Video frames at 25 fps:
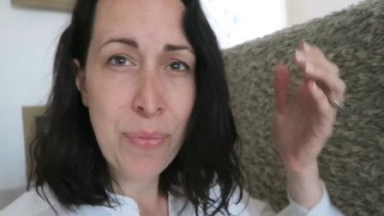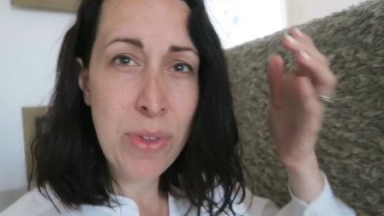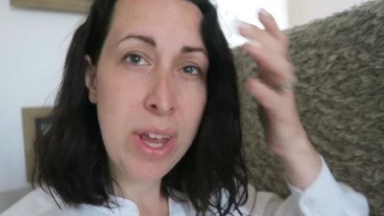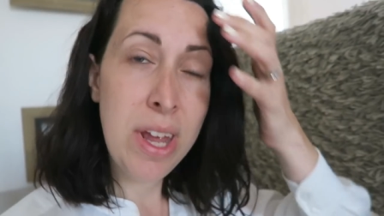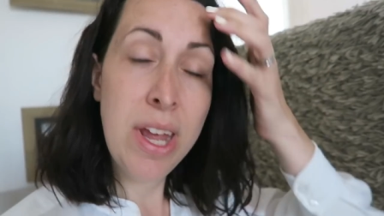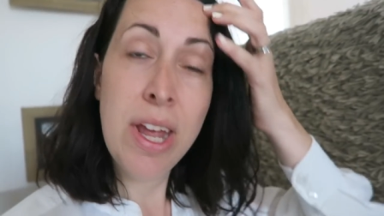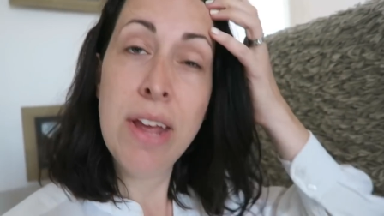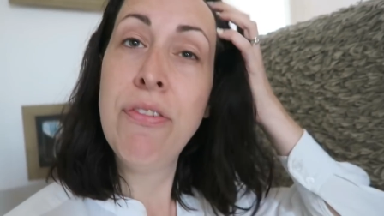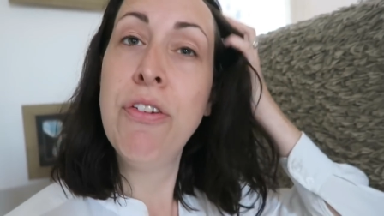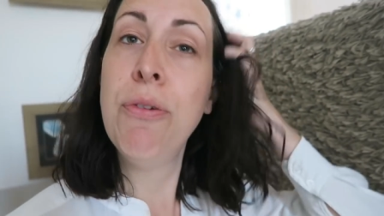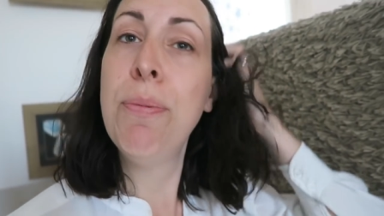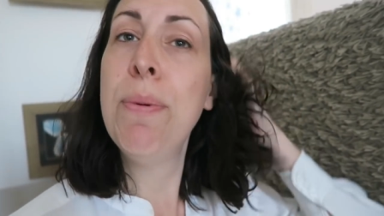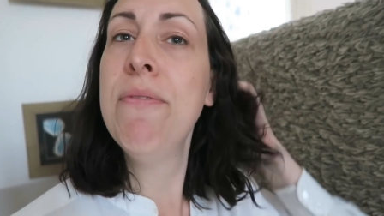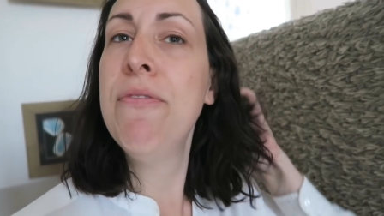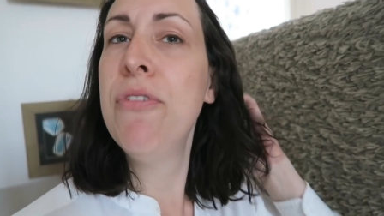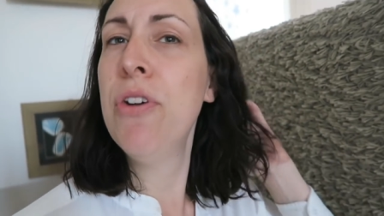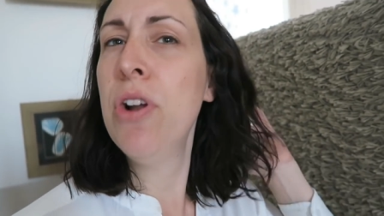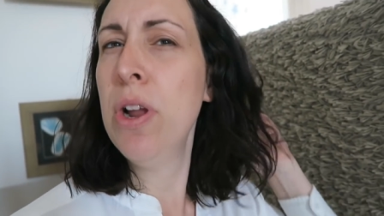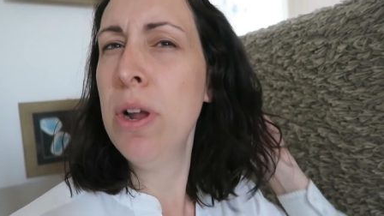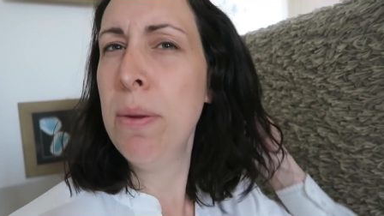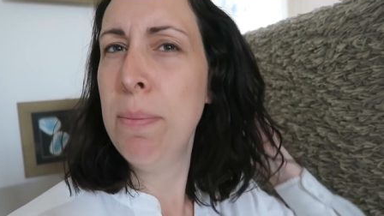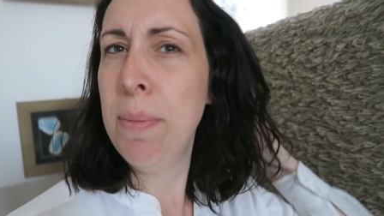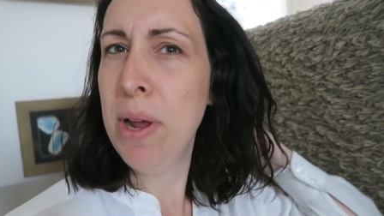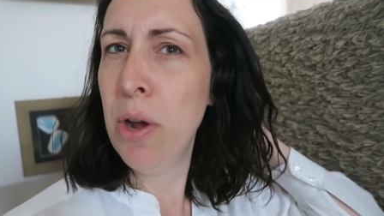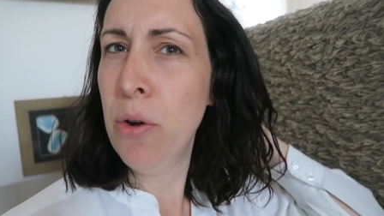If you've been
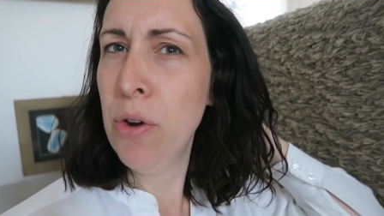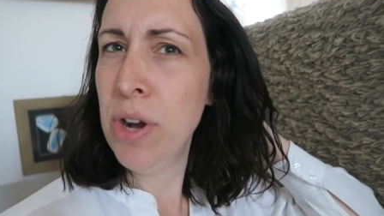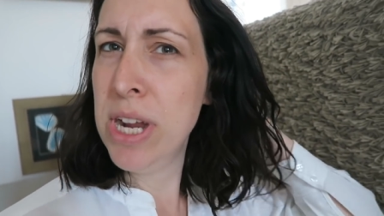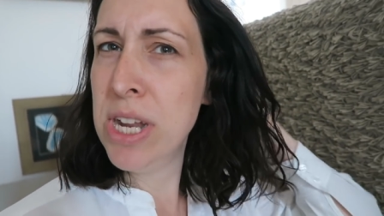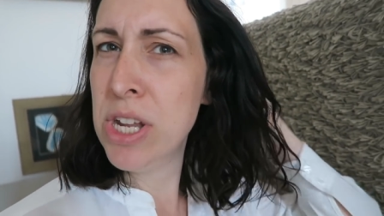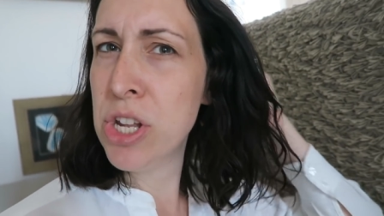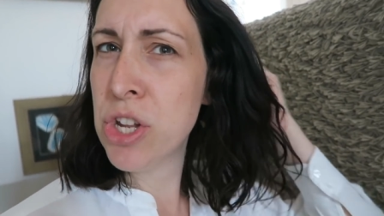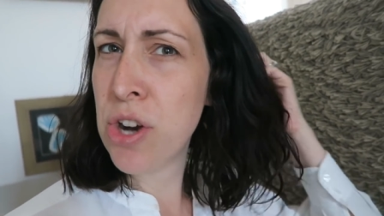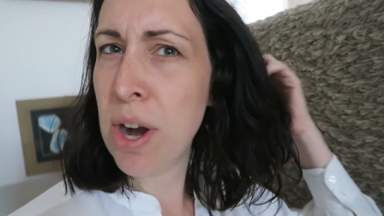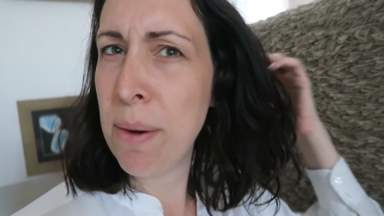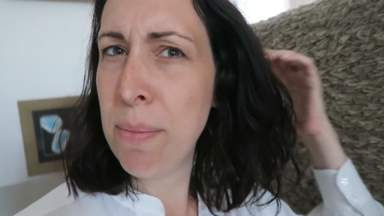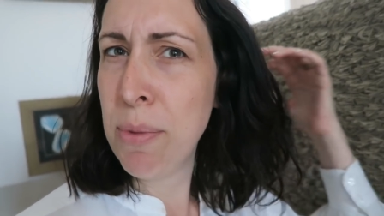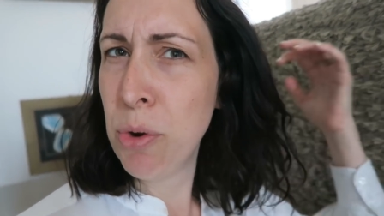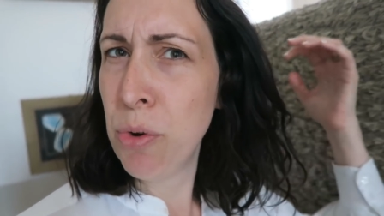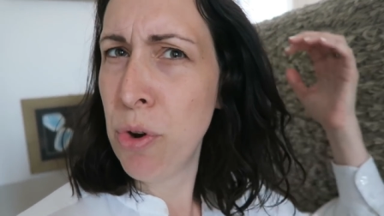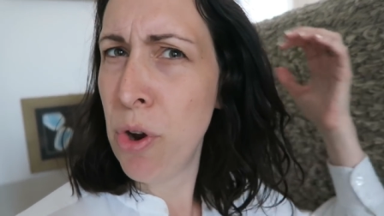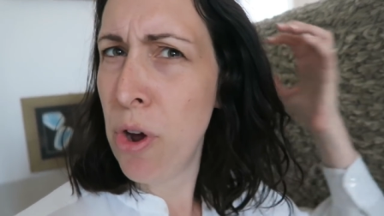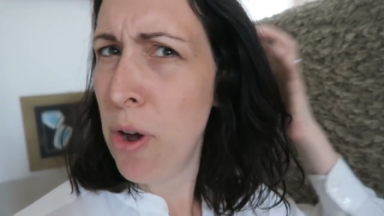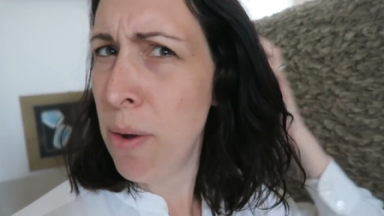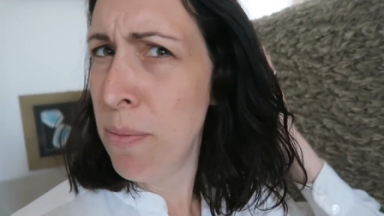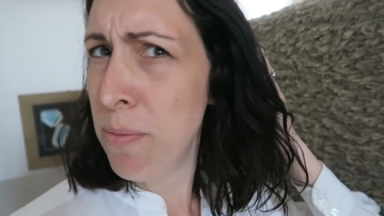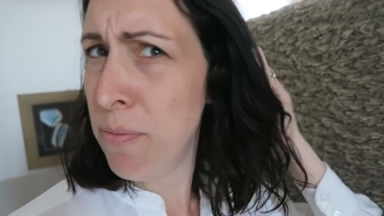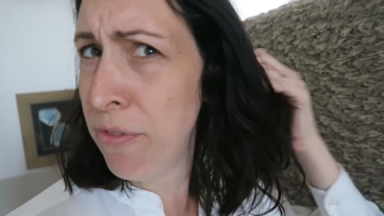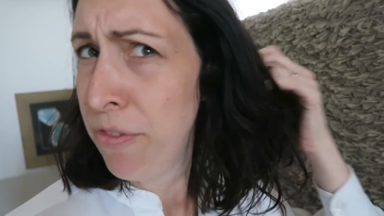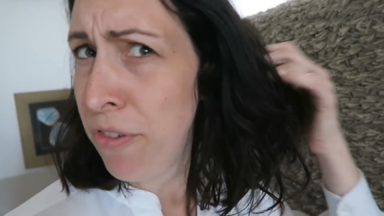following me on Instagram, you'll know
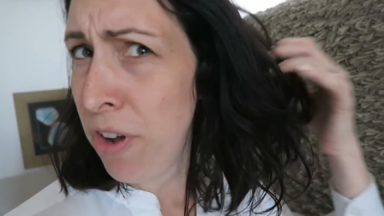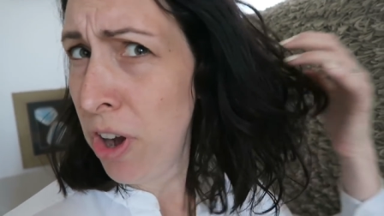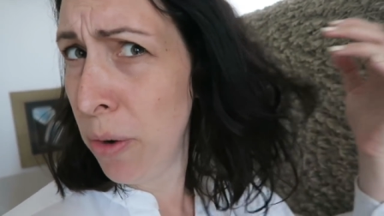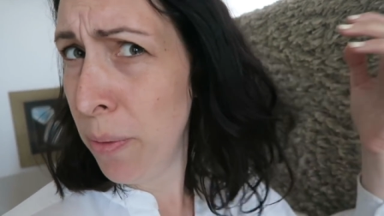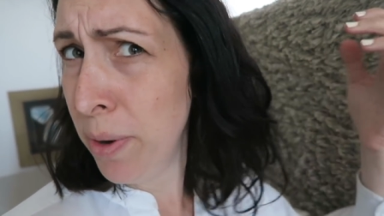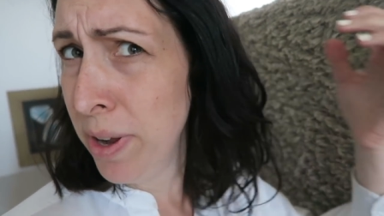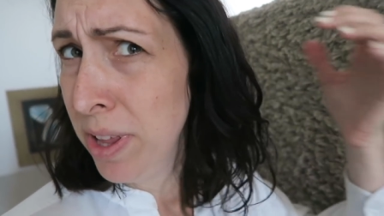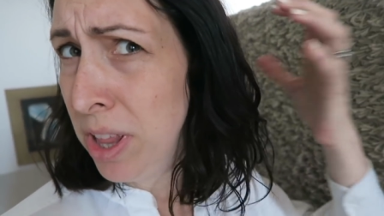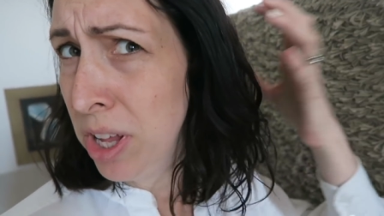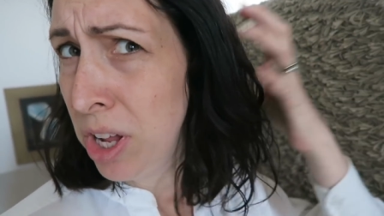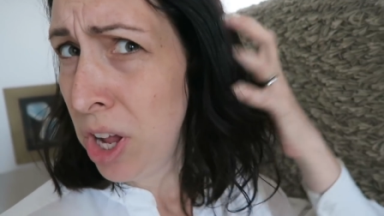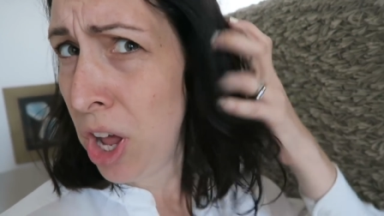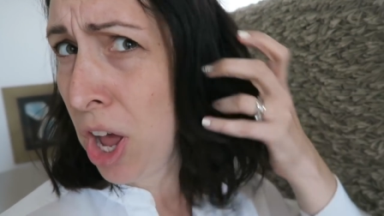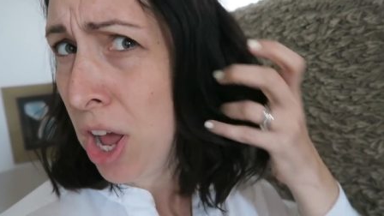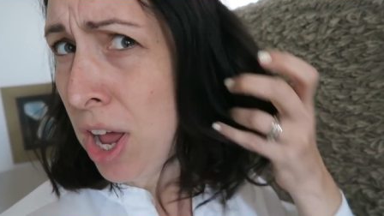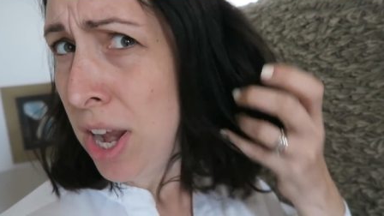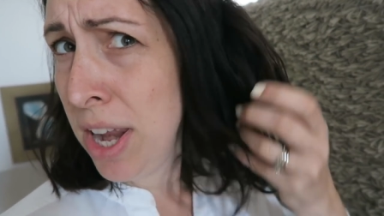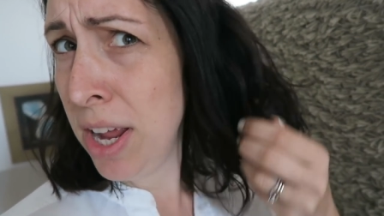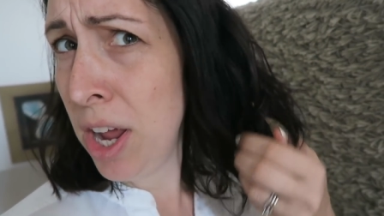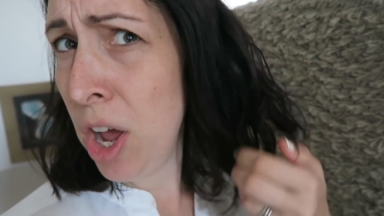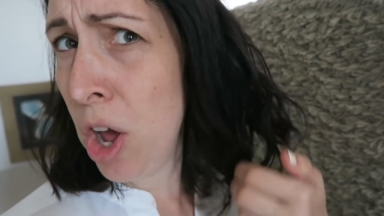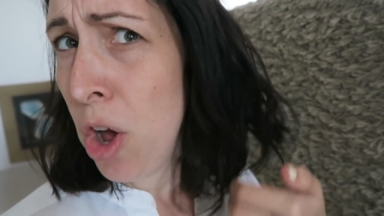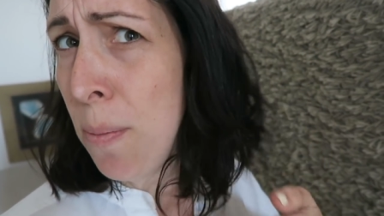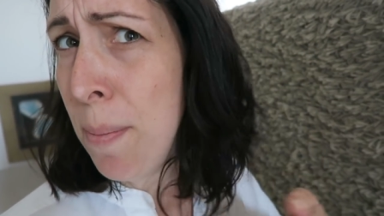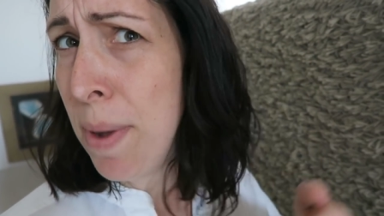I'm following the
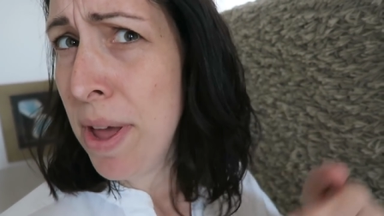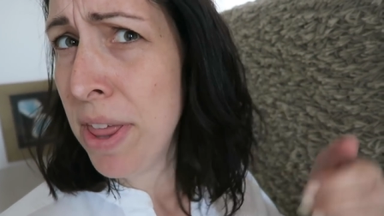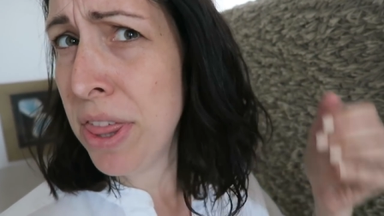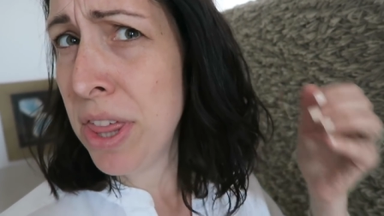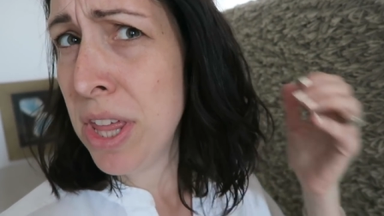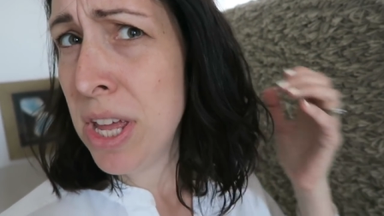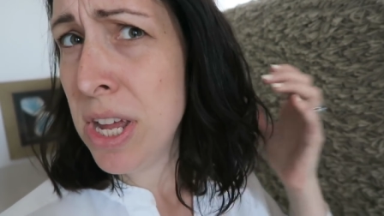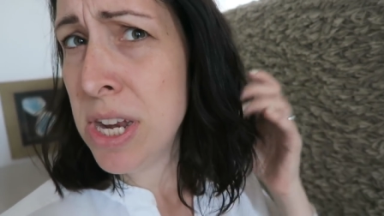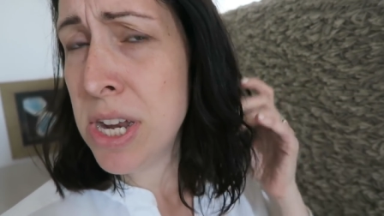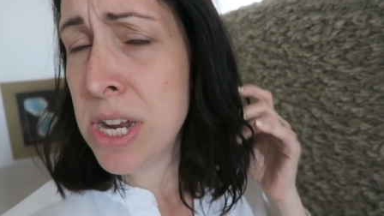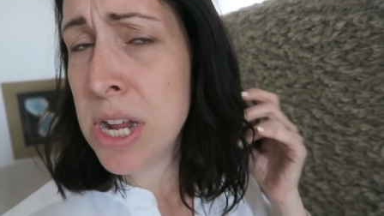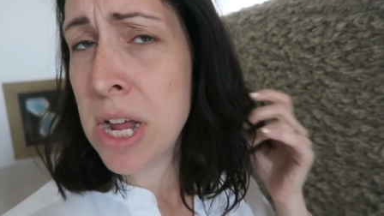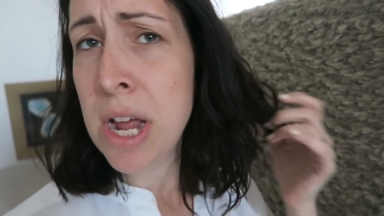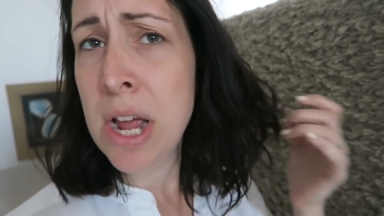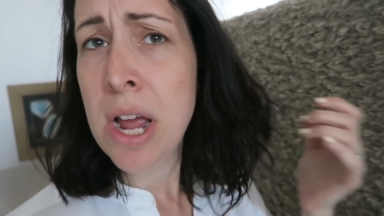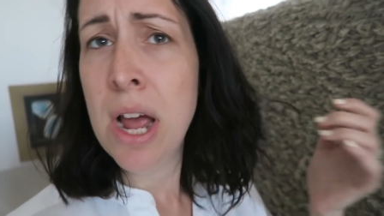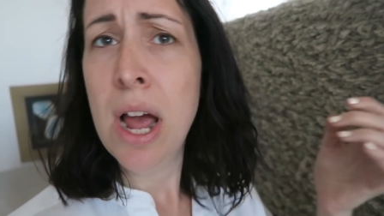Curly Girl method,